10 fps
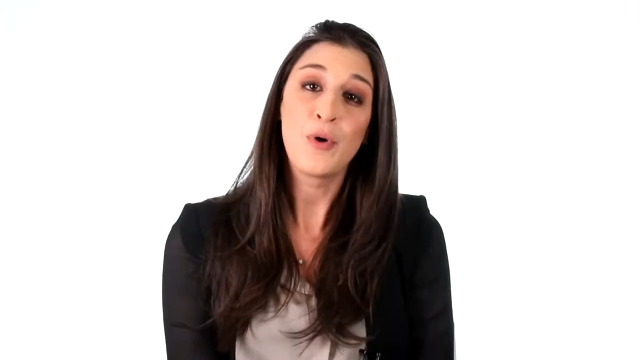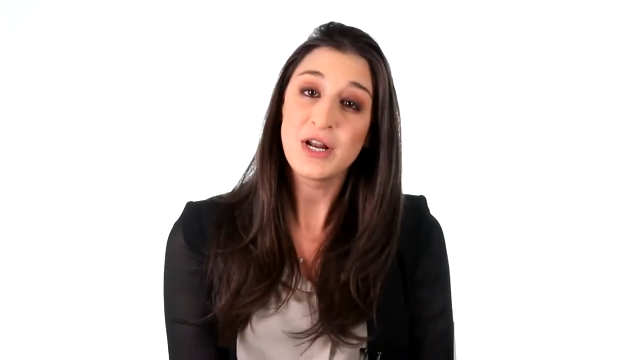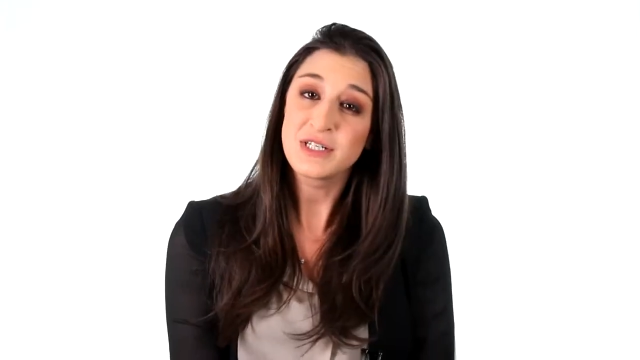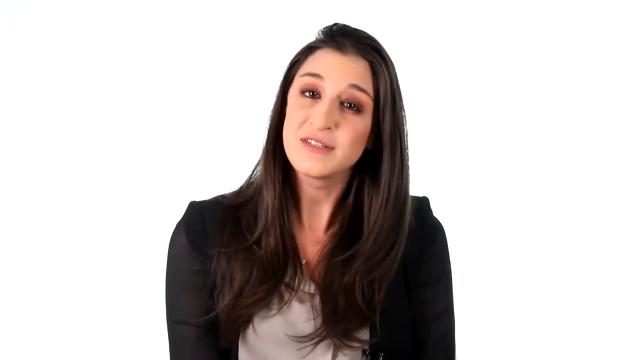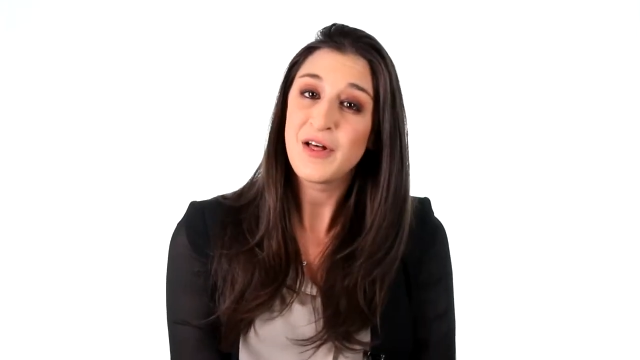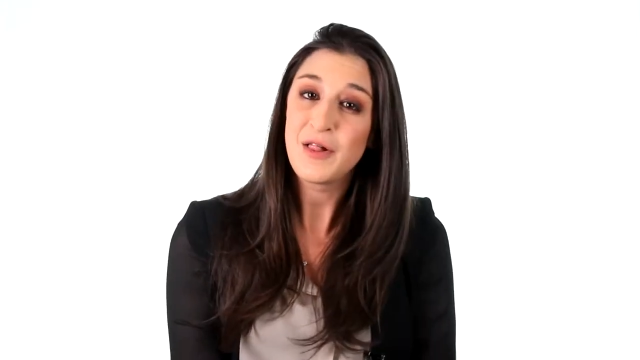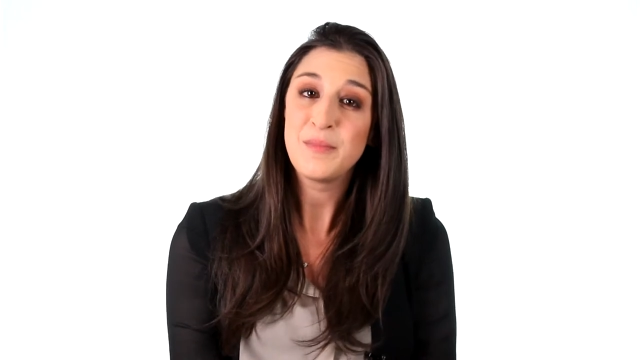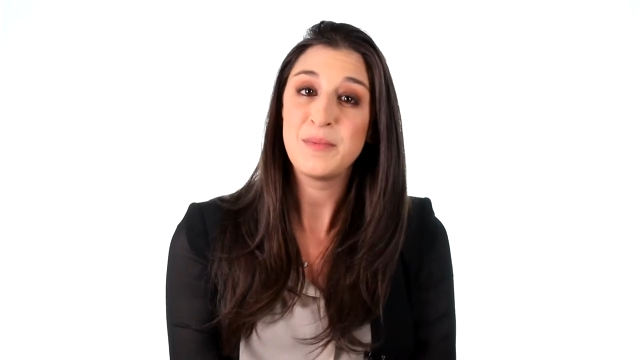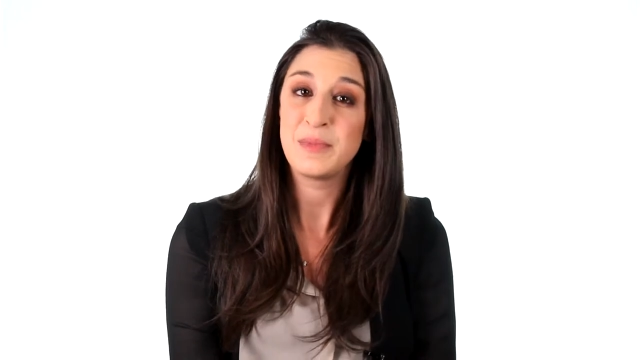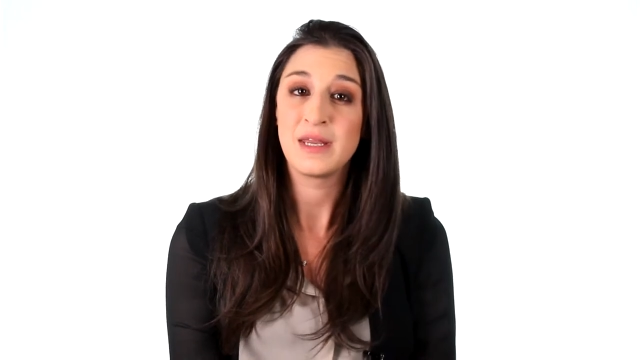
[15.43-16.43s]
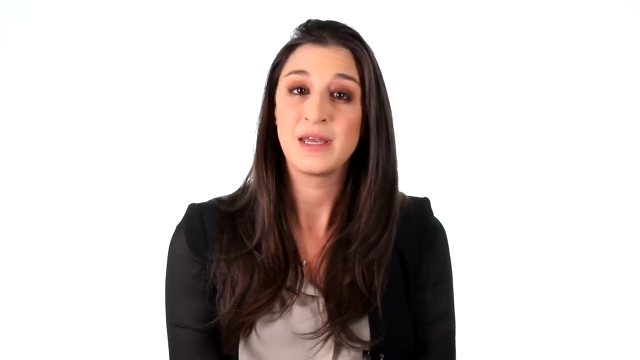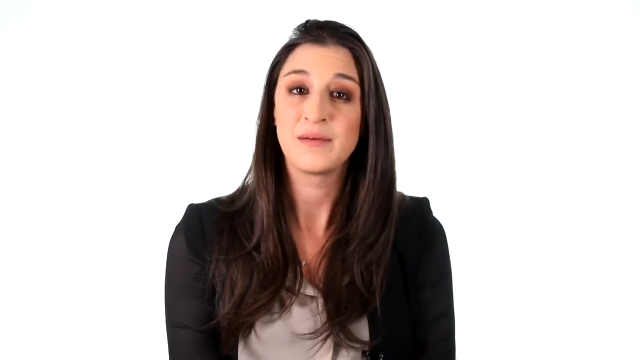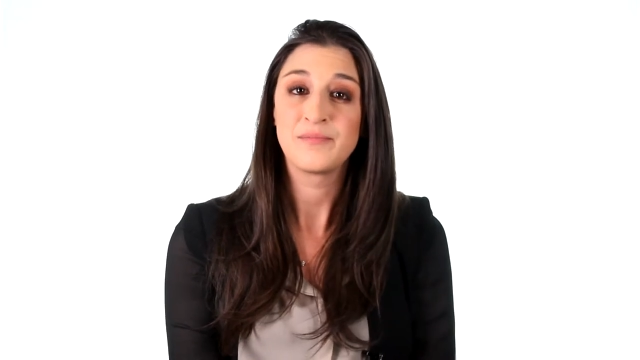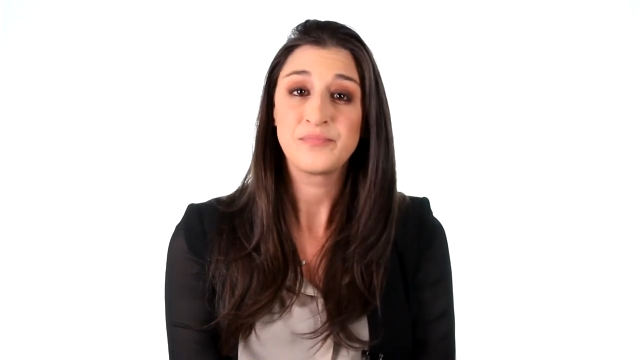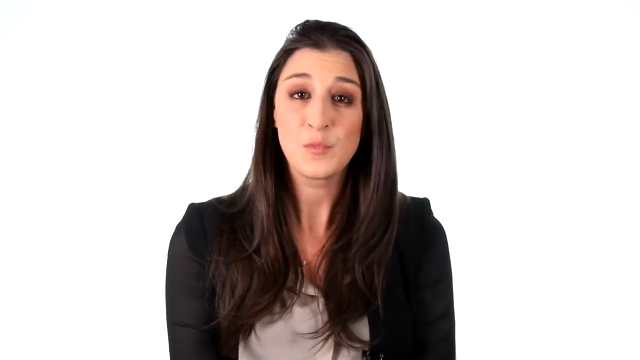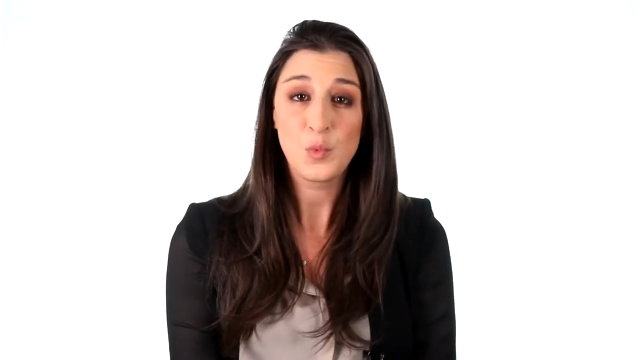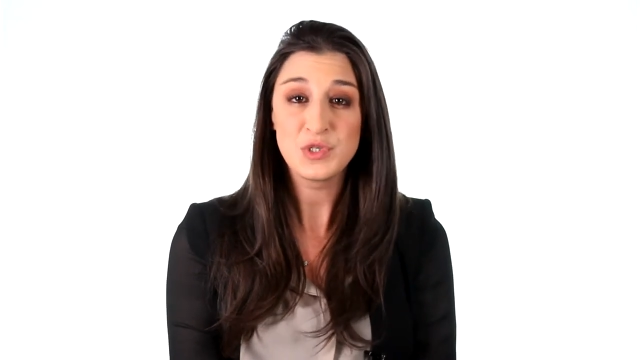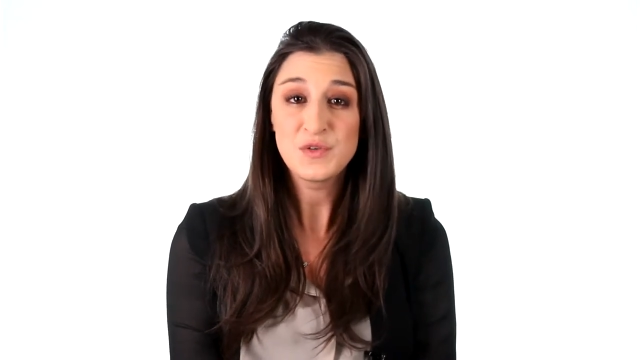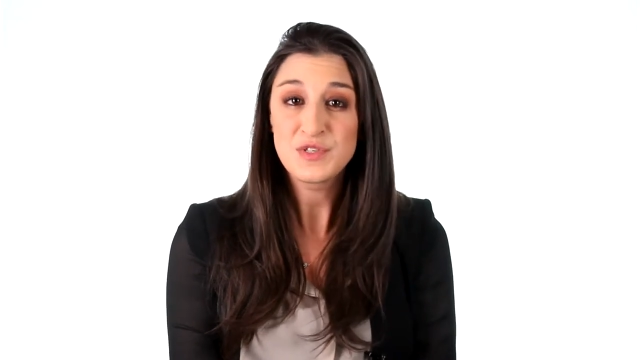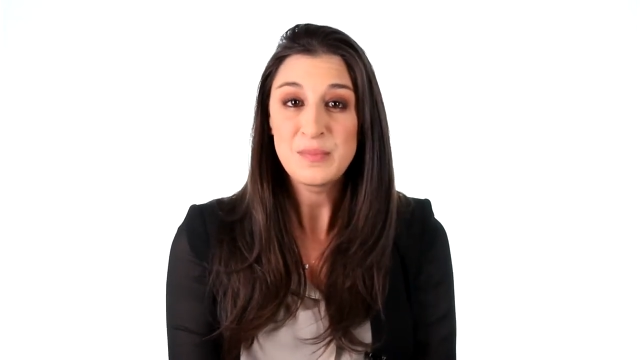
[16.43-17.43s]
a project development meeting,
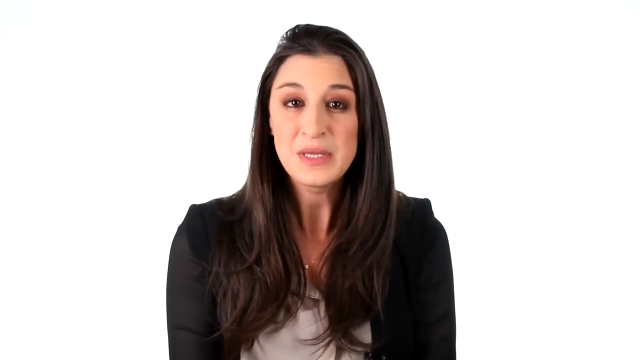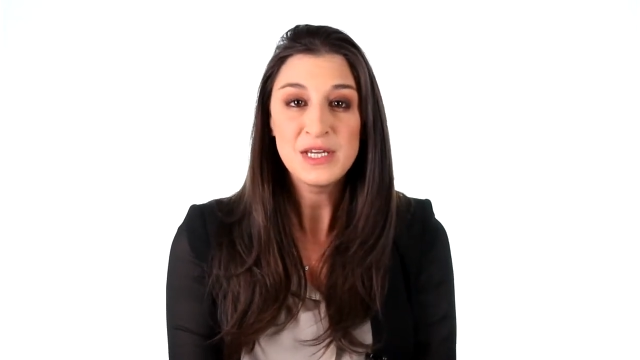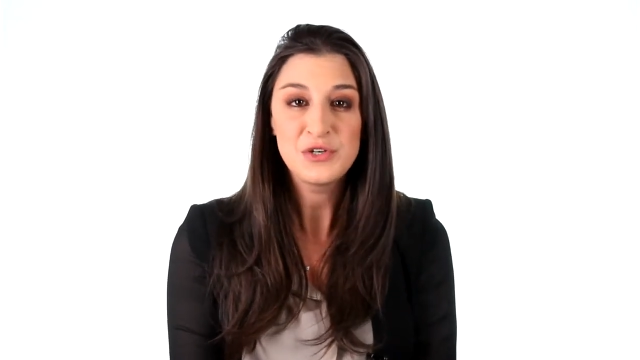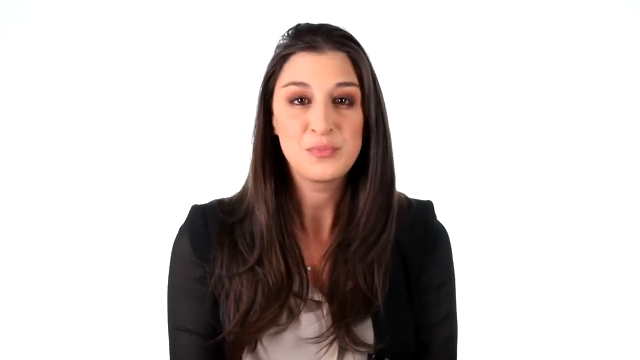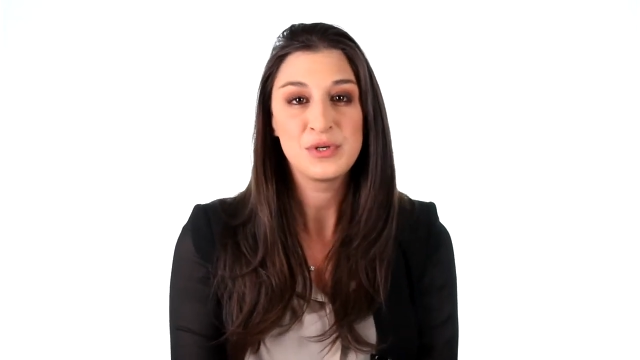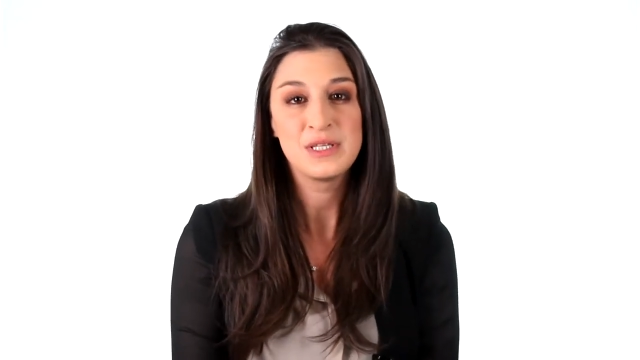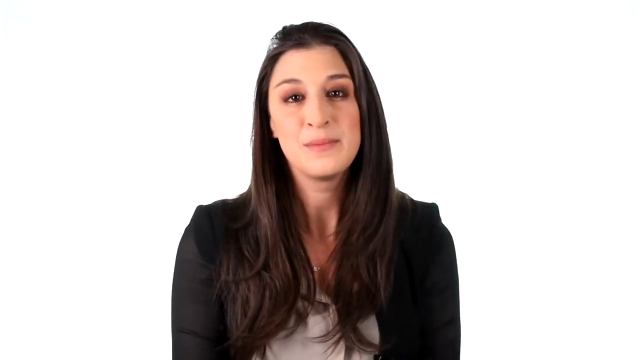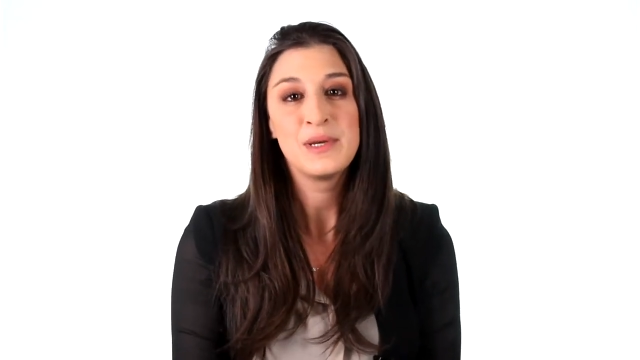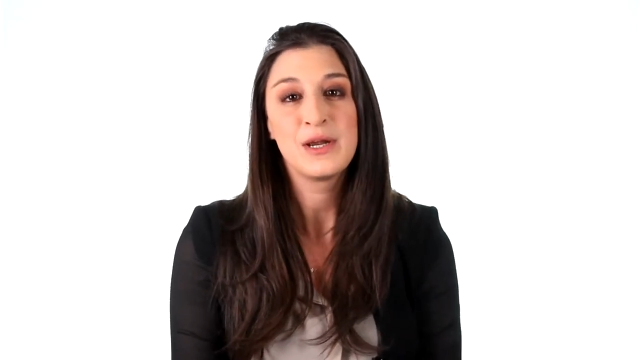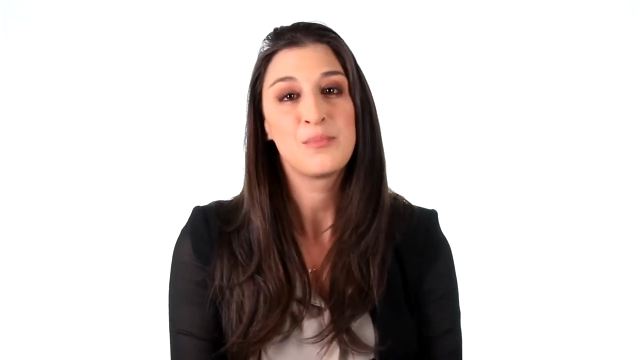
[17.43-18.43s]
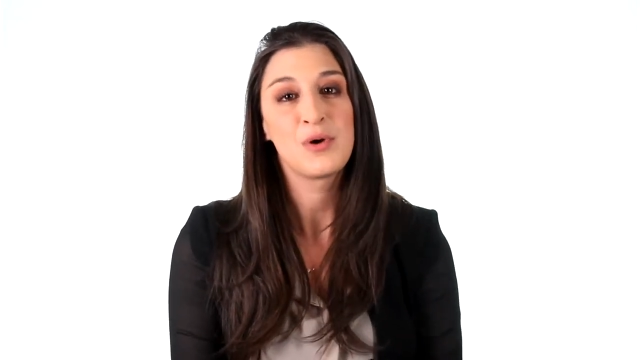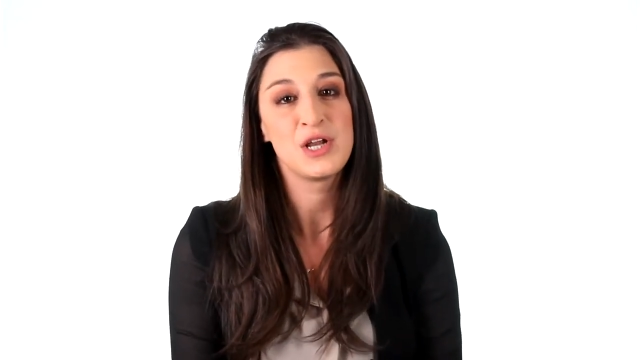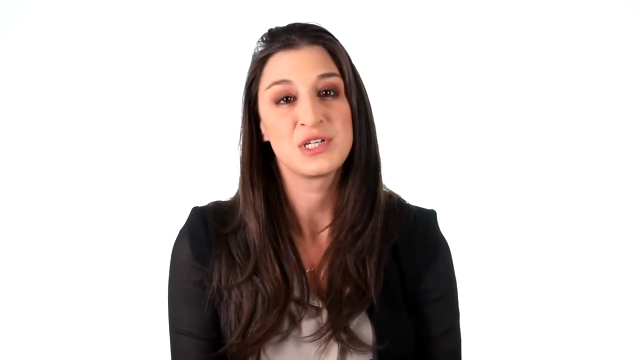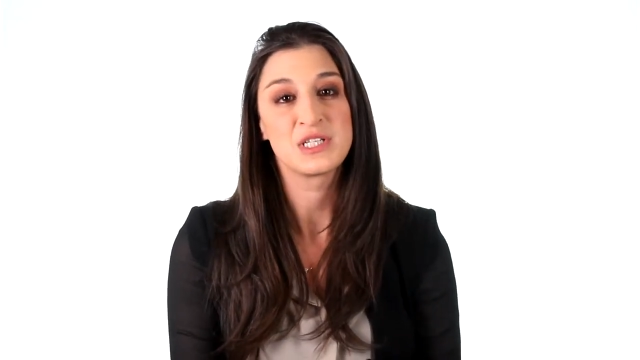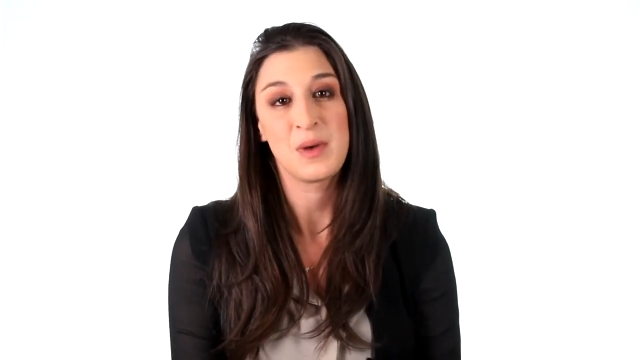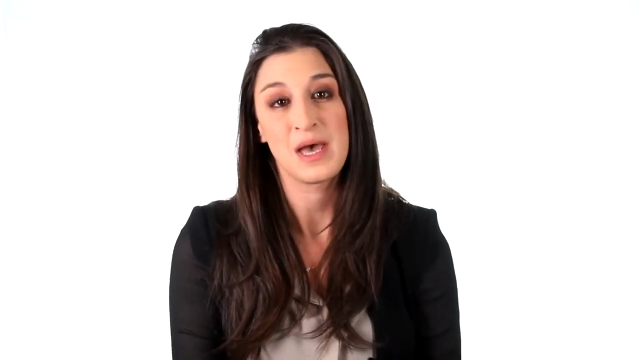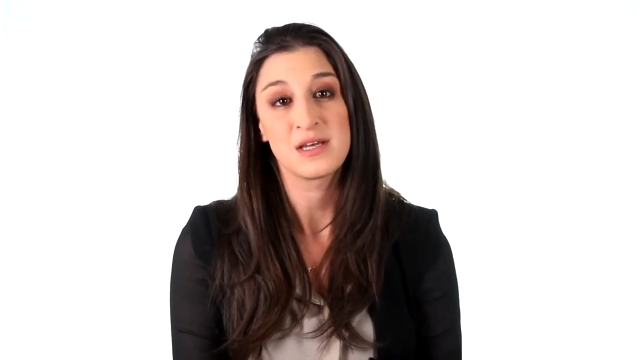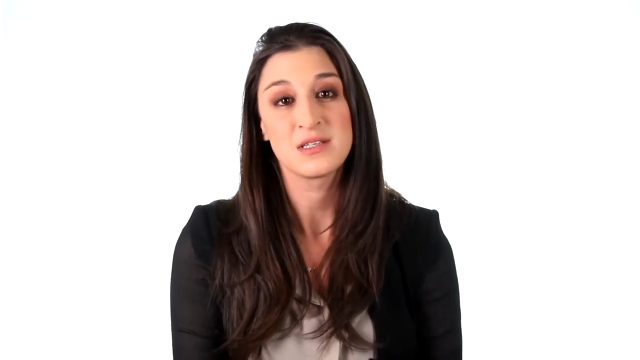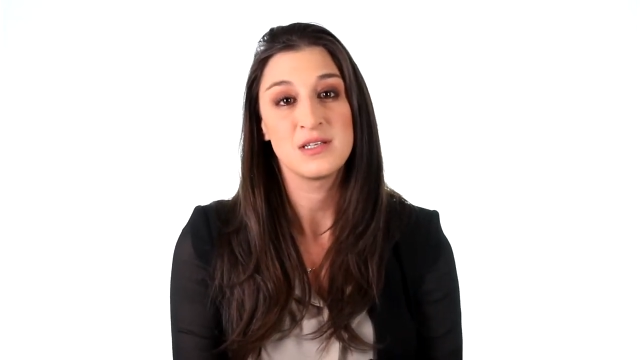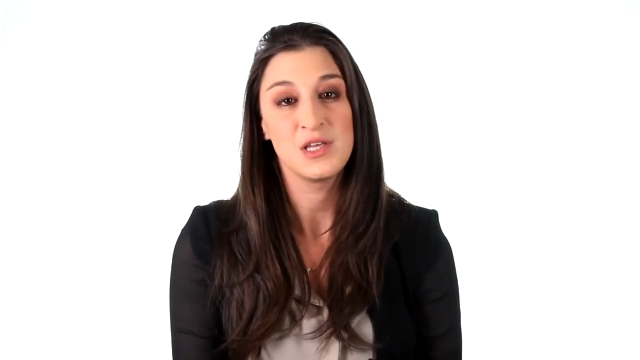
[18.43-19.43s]
once you've submitted your preliminary project
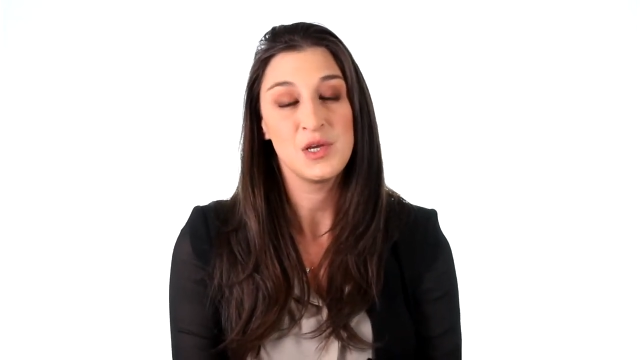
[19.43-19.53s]
specs,